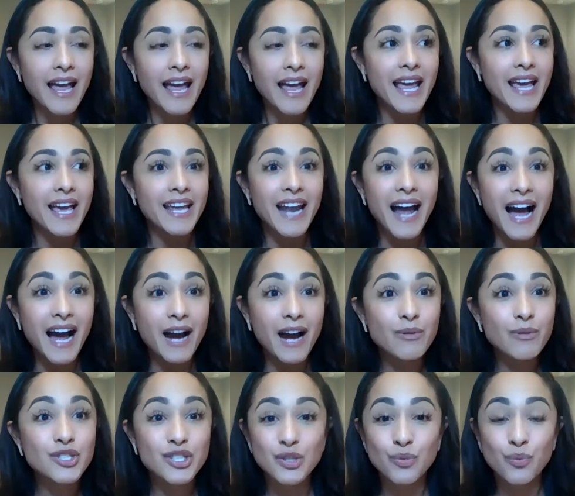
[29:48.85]
And I
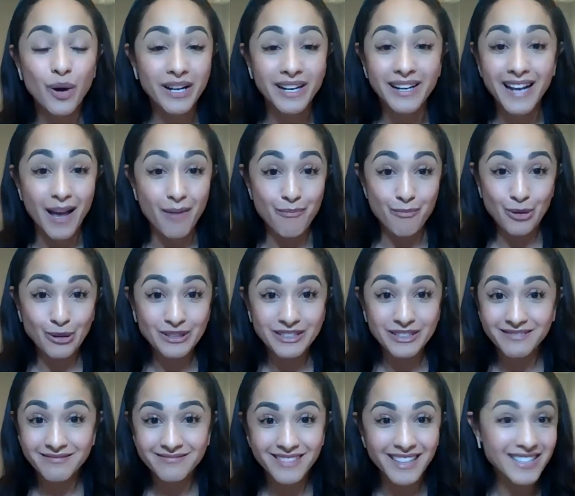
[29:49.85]
was just wanting emerald.
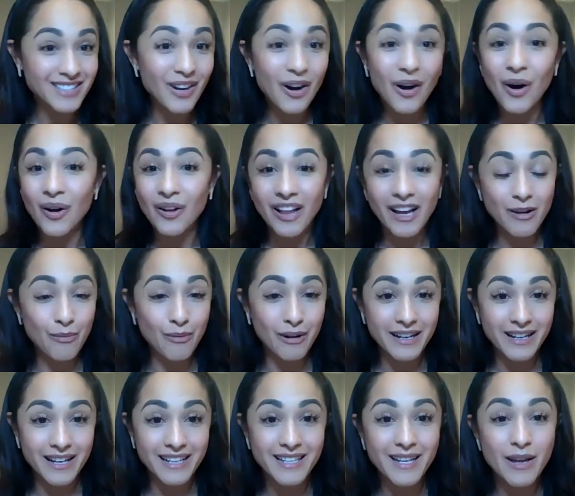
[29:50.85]
That's all I
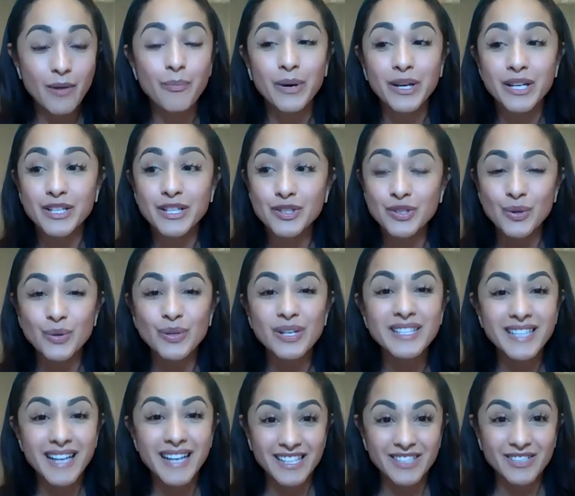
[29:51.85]
wanted. But as soon as
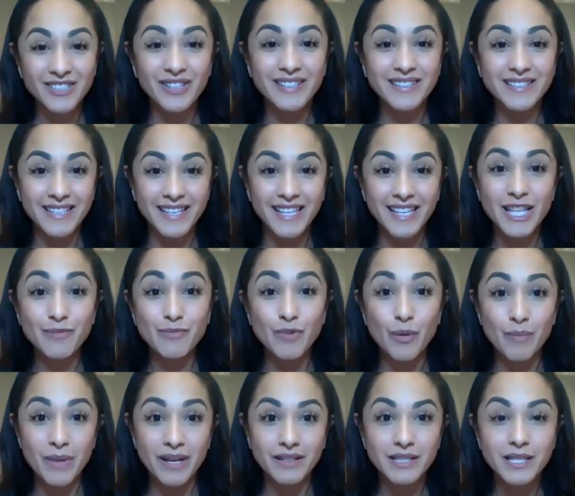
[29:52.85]
I started seeing the
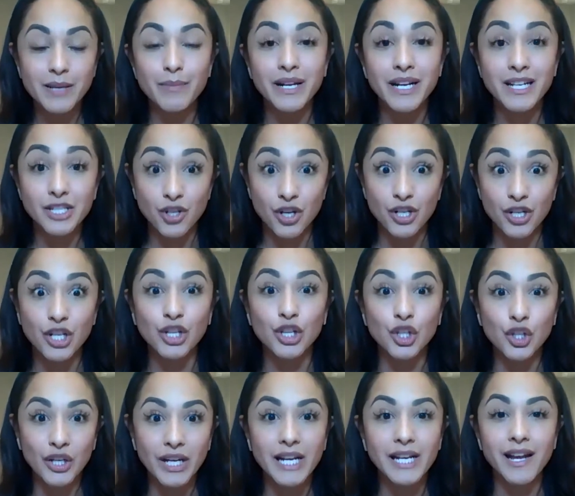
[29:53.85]
momentum and I started
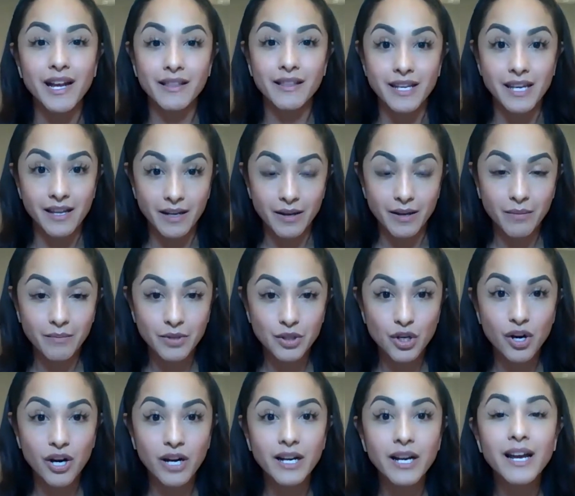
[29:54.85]
looking at the income
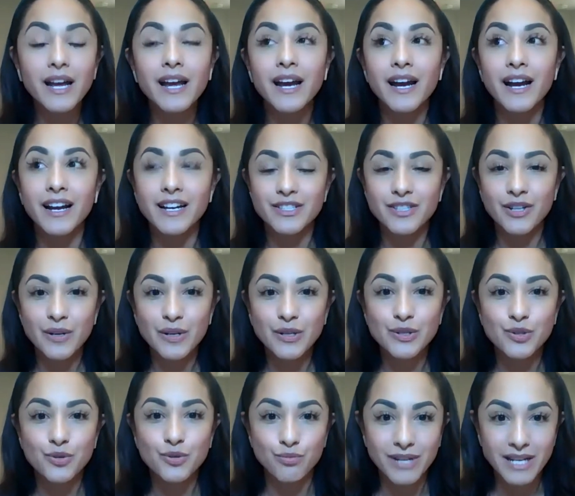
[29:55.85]
chart, I started
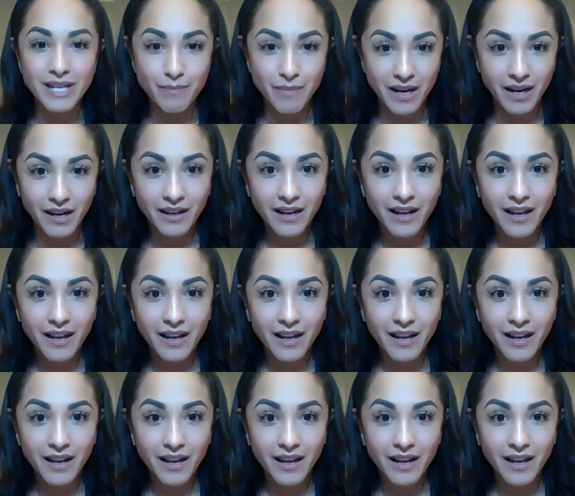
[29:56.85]
dreaming.